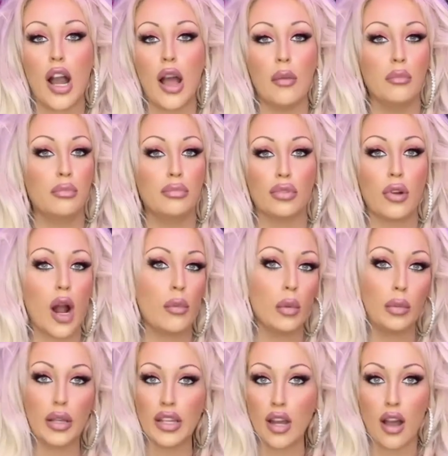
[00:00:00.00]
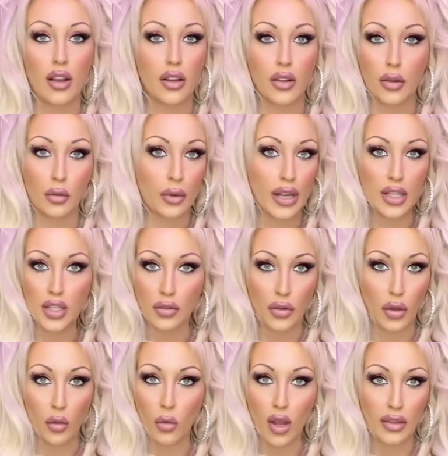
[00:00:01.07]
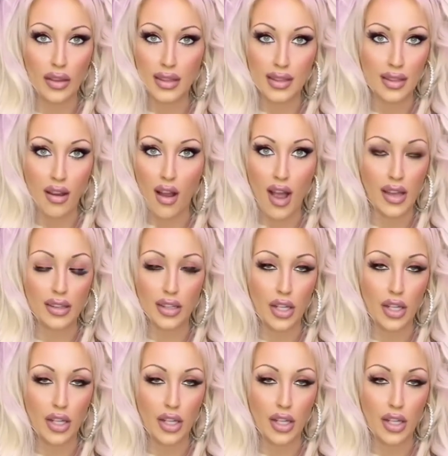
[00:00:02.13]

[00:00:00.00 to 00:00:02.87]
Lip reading: I'm probably not going to reach for the one that's got,